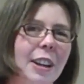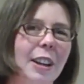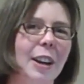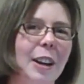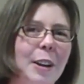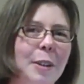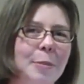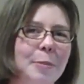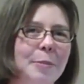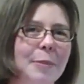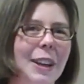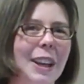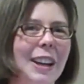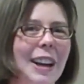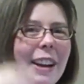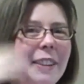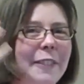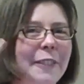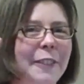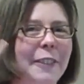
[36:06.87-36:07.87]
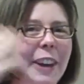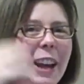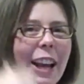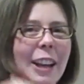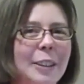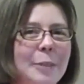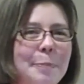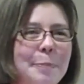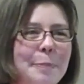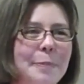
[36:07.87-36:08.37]
Um, and I've
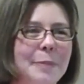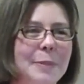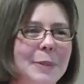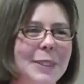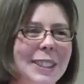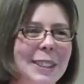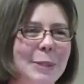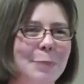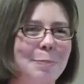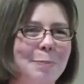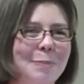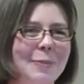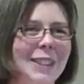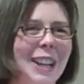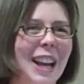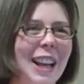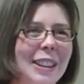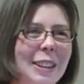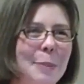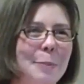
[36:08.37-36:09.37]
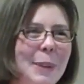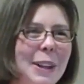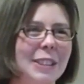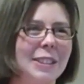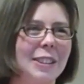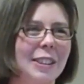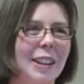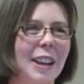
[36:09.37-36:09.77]
had not the best